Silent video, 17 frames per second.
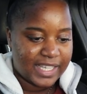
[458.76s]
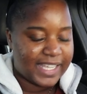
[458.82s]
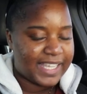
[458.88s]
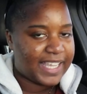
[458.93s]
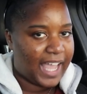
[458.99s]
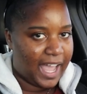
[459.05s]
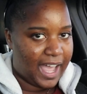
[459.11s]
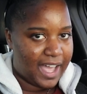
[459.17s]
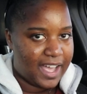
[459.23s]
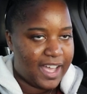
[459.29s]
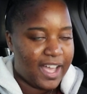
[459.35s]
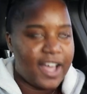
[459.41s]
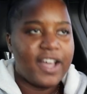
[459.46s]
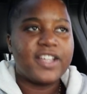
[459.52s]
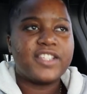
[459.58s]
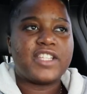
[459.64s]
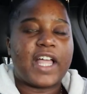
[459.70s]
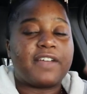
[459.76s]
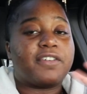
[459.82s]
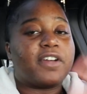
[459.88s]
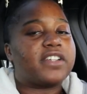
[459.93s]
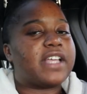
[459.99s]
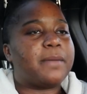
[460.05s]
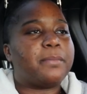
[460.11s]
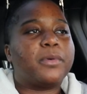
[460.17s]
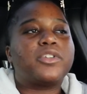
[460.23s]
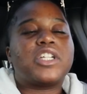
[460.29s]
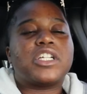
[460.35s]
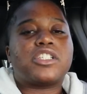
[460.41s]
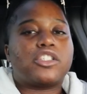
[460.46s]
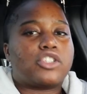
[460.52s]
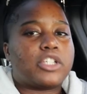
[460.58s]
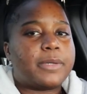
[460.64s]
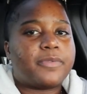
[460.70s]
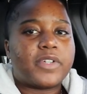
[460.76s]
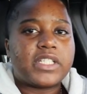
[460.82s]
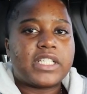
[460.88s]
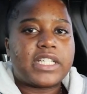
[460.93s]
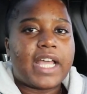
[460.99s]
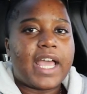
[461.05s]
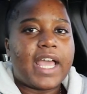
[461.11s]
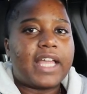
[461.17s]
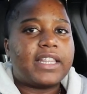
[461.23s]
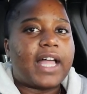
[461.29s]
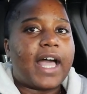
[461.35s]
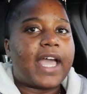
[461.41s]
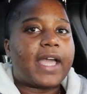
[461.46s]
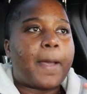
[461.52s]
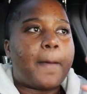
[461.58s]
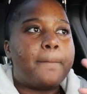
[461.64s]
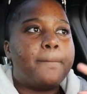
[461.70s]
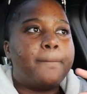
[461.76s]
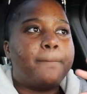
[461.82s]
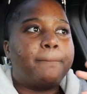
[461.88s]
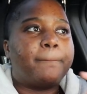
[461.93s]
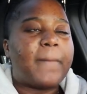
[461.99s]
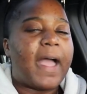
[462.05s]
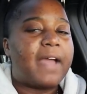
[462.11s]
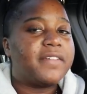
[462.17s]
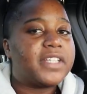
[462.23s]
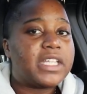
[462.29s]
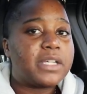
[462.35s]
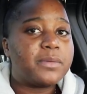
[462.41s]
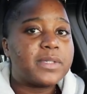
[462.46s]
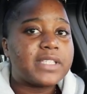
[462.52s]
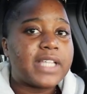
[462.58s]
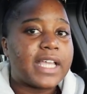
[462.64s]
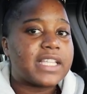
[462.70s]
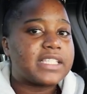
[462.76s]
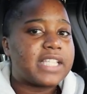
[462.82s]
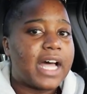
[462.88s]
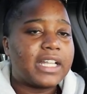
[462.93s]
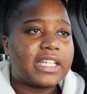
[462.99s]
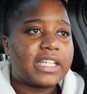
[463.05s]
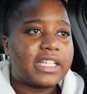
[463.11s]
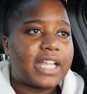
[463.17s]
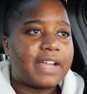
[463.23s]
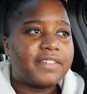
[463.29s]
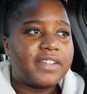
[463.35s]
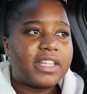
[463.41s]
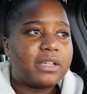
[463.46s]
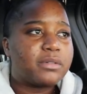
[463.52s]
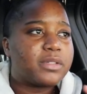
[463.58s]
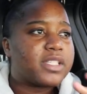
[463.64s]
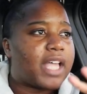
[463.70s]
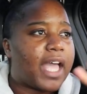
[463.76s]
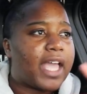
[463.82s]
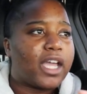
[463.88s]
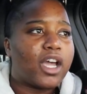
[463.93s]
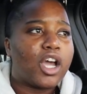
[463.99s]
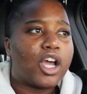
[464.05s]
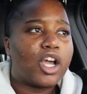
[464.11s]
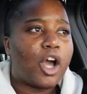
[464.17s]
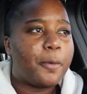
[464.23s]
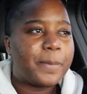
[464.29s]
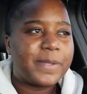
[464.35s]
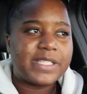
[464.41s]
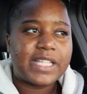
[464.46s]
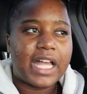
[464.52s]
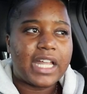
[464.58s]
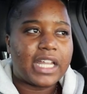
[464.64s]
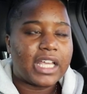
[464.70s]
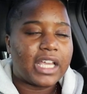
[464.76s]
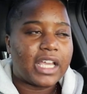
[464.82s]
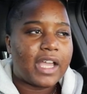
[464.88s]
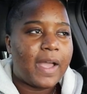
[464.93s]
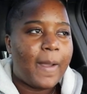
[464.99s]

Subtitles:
Yeah. So like, for example, just the trip for today, like everything was like solid, everything was like copacetic,